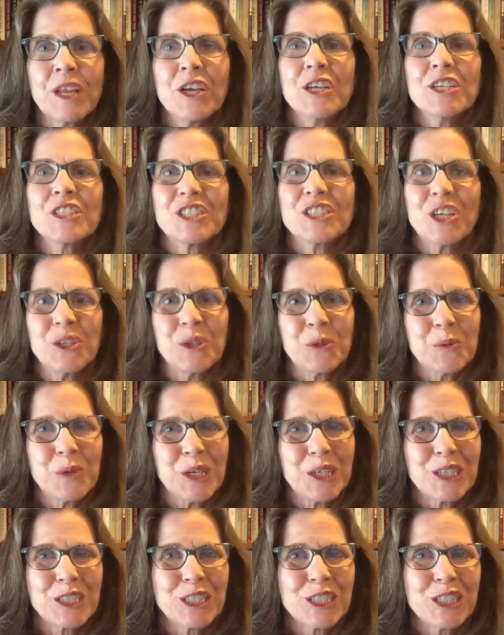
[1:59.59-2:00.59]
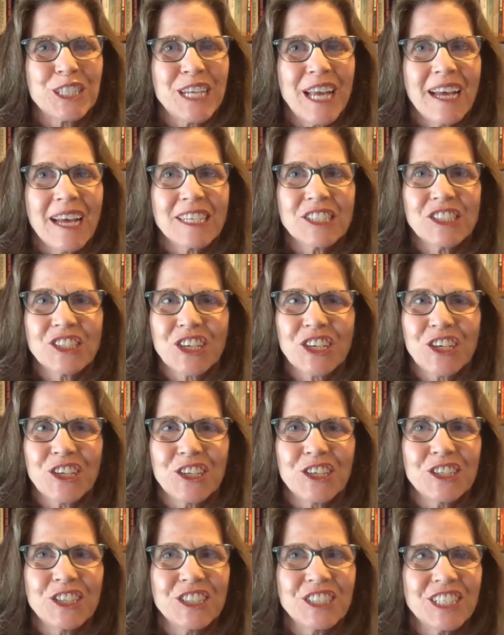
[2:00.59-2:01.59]
so you want to learn how to
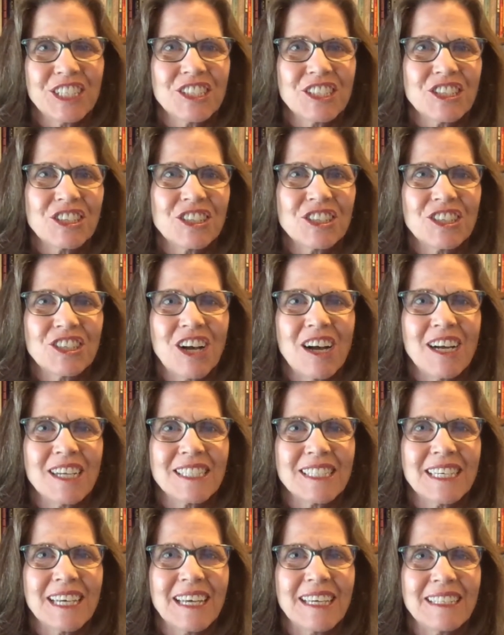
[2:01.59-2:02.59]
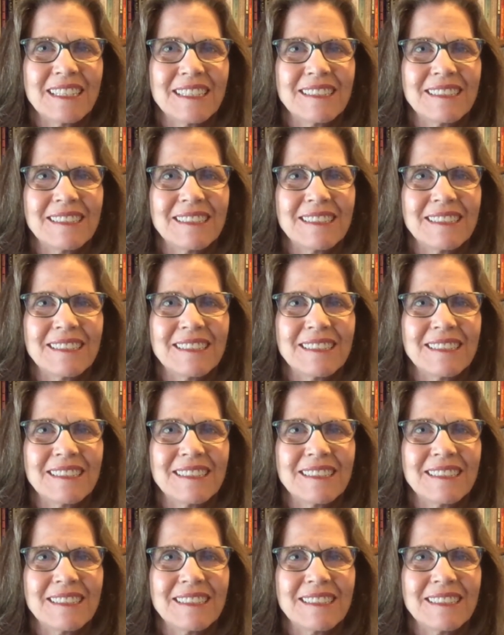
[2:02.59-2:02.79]
secure your digital content?